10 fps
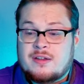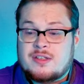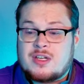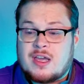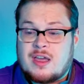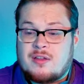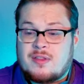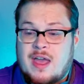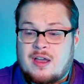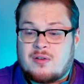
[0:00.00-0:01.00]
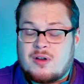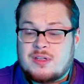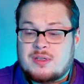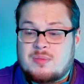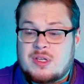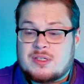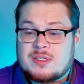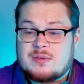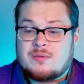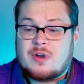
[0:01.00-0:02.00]
Check out that crazy
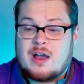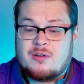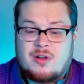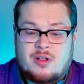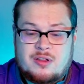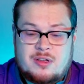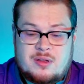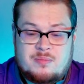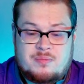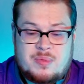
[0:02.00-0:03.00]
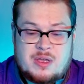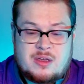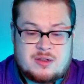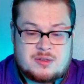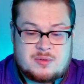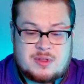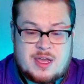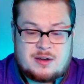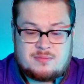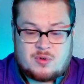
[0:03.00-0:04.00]
beast. Wow, calling in the big guns with
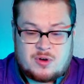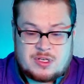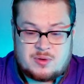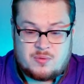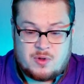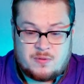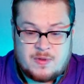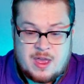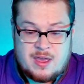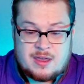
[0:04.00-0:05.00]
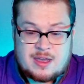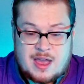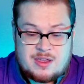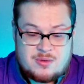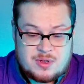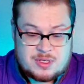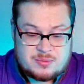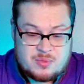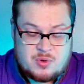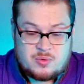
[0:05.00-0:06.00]
that crazy wolf. Cayuga's
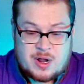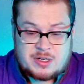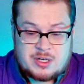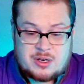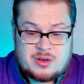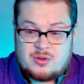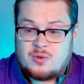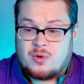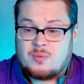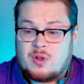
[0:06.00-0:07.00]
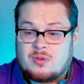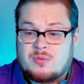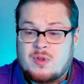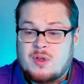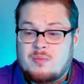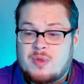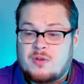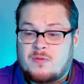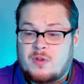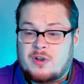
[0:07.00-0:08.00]
Moonwatching, normal,
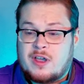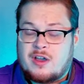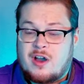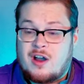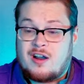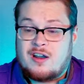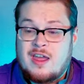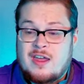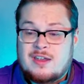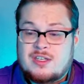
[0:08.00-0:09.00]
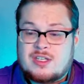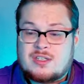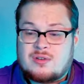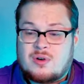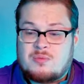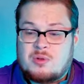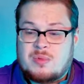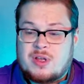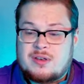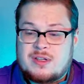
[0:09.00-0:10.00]
beautiful looking card. Just a normal,
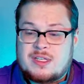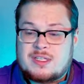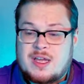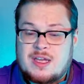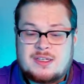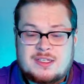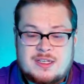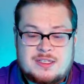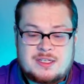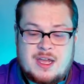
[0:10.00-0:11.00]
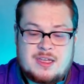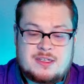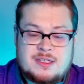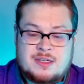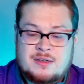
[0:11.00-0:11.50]
but it's nice, it's nice.